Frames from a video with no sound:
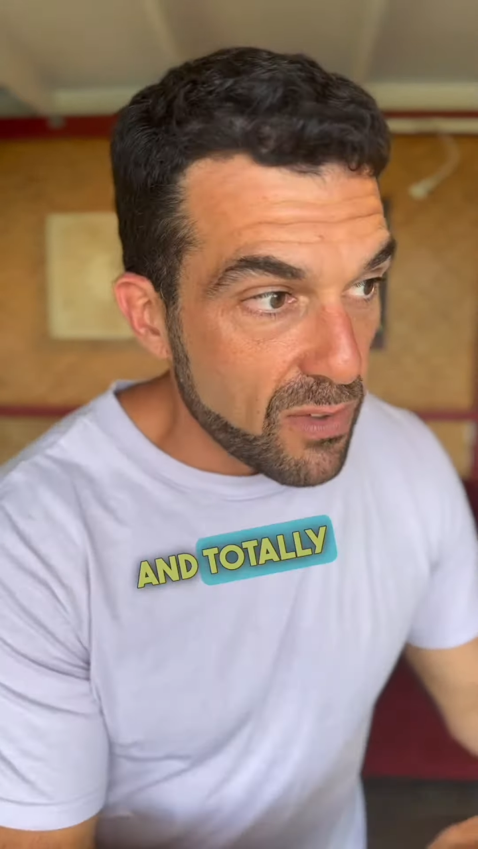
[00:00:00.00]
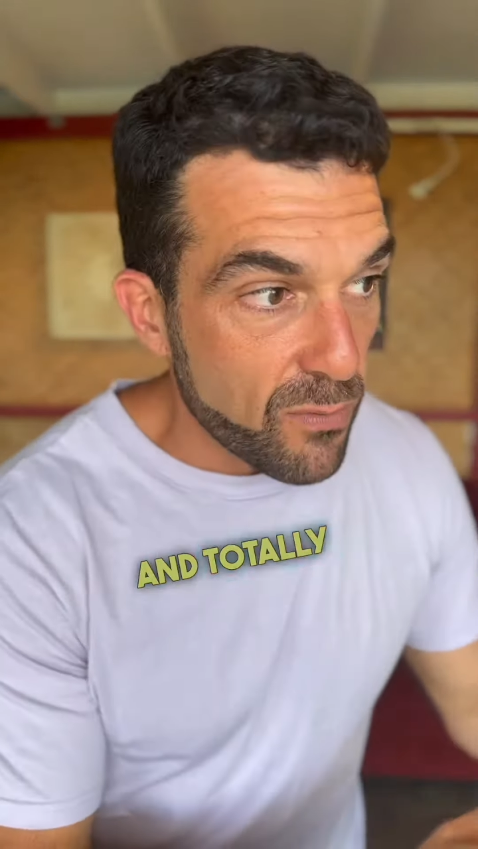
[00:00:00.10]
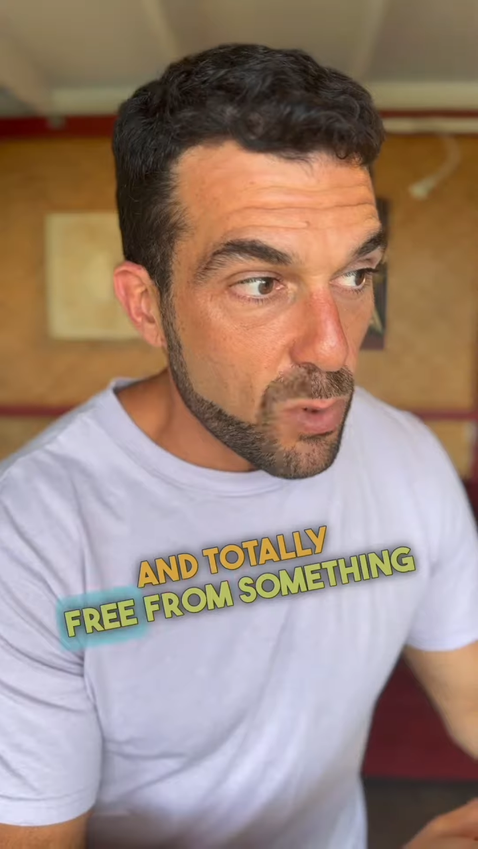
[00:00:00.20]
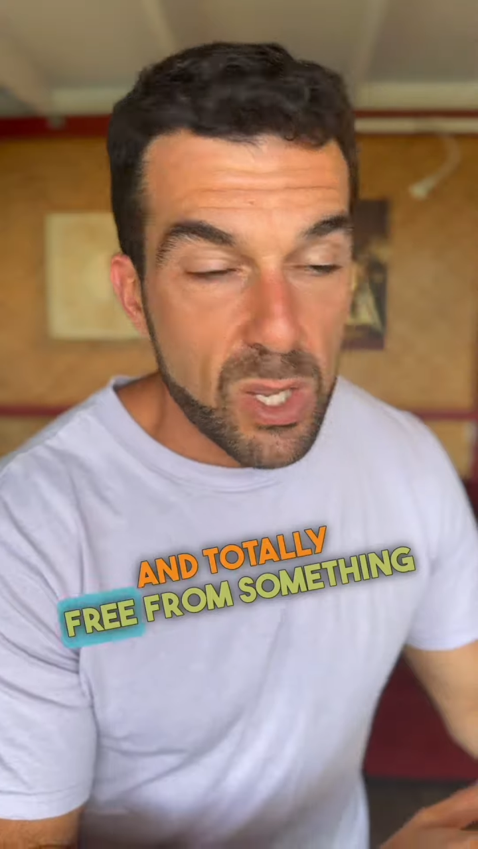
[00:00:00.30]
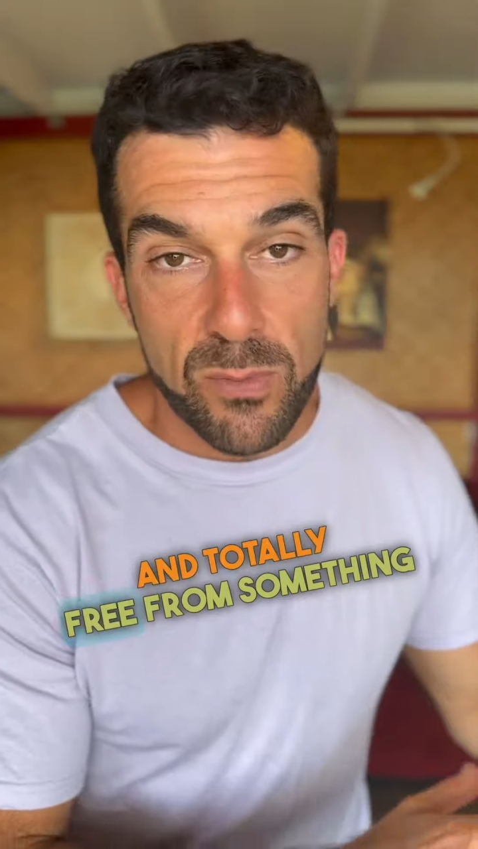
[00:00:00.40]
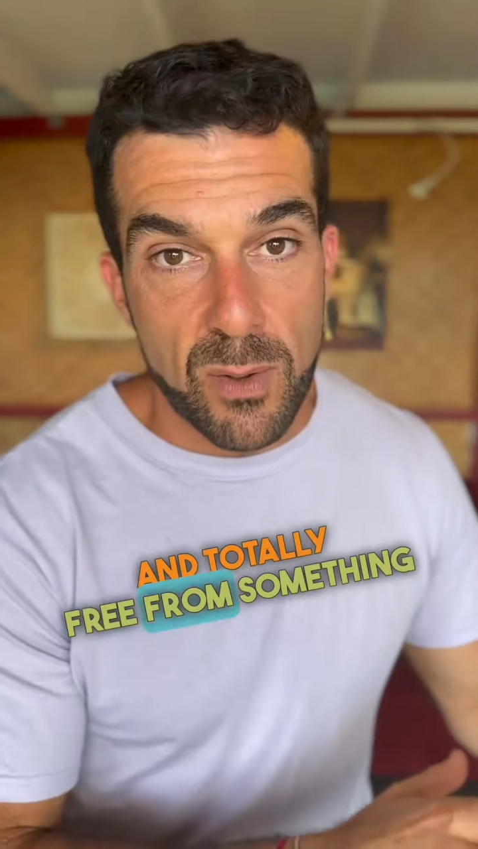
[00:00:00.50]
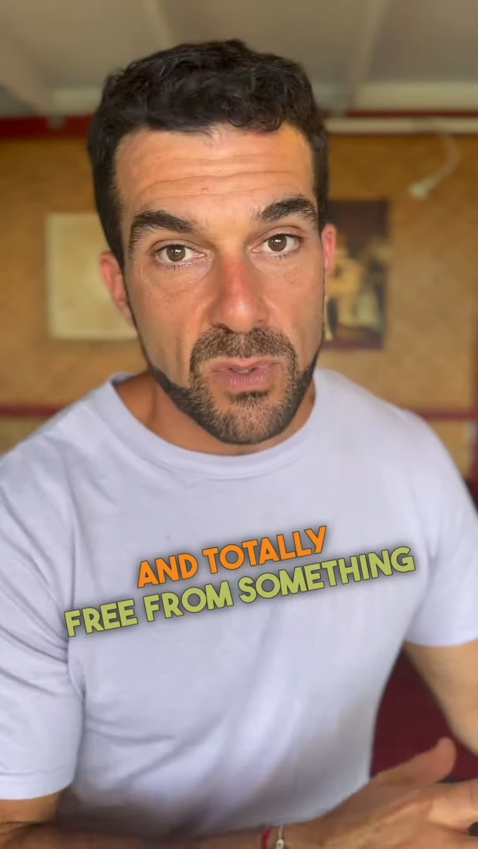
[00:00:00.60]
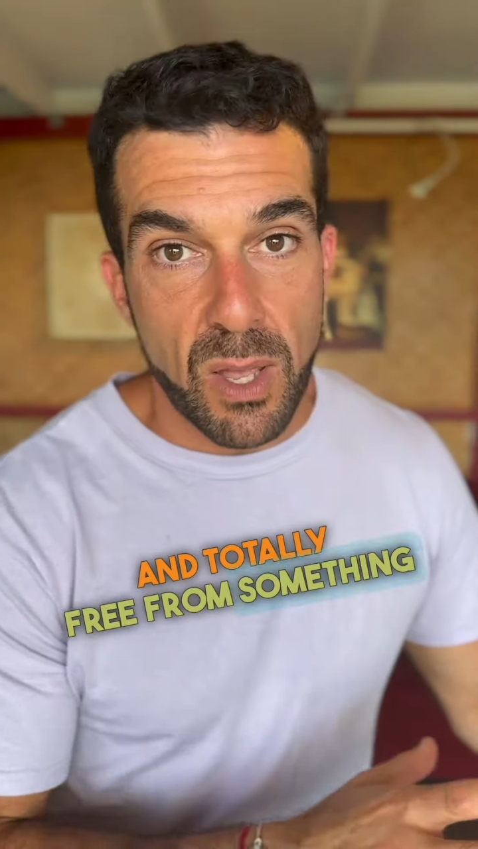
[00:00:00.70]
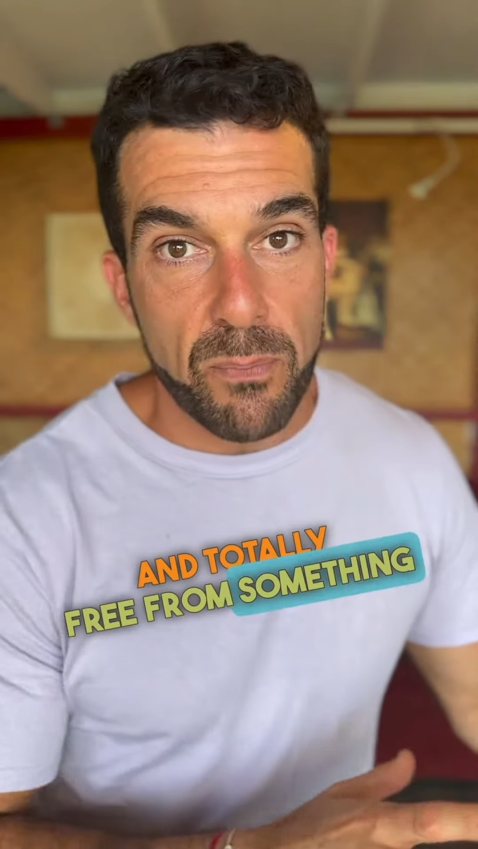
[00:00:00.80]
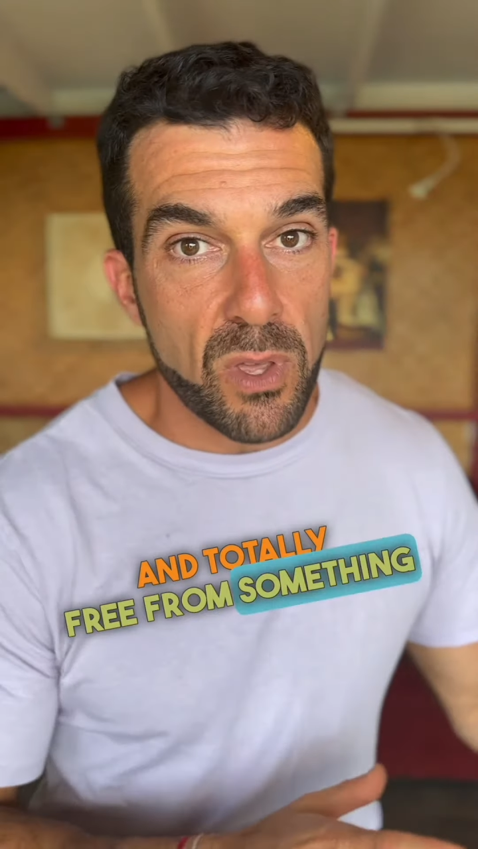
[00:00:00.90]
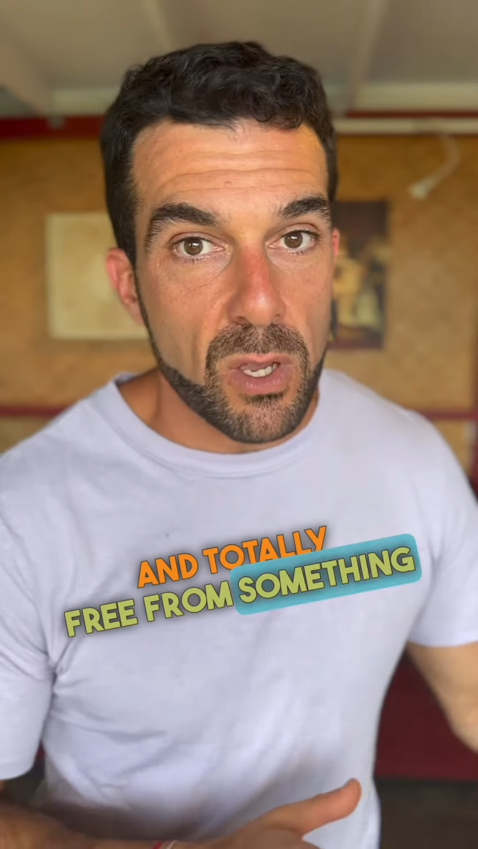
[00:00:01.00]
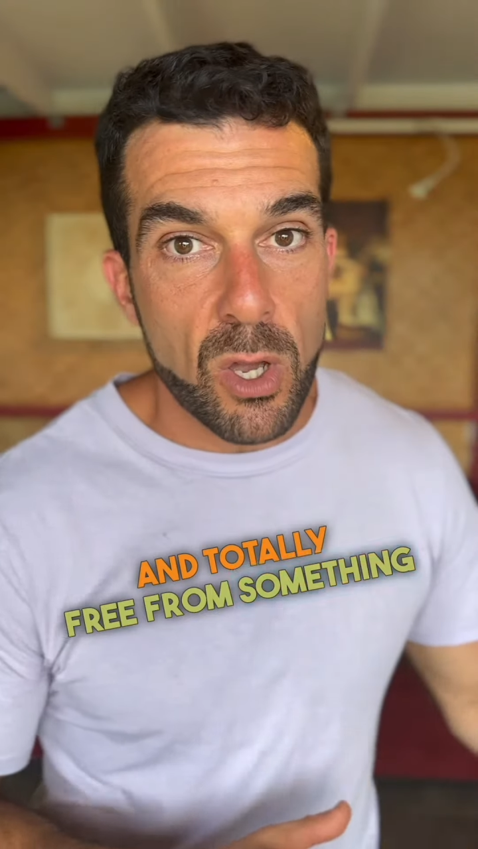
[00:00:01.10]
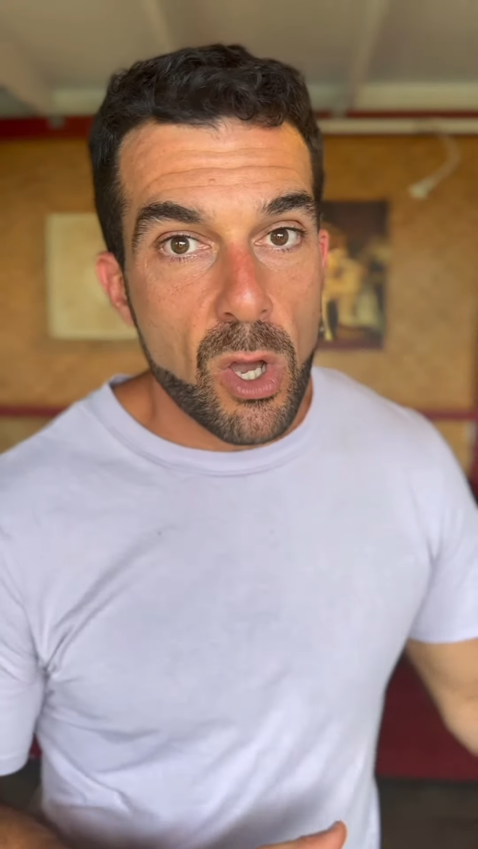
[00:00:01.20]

free from something